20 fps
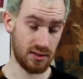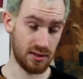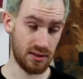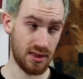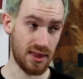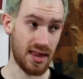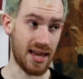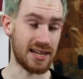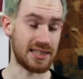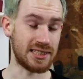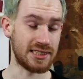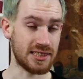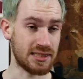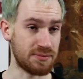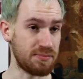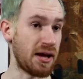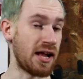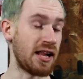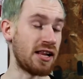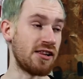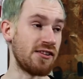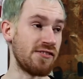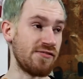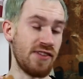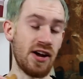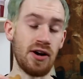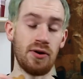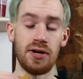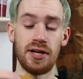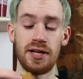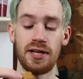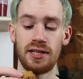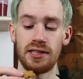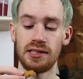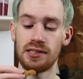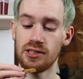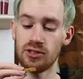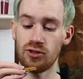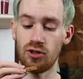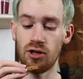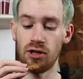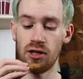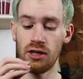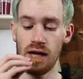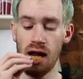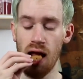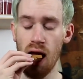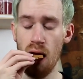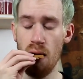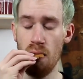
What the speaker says: that smell very strongly.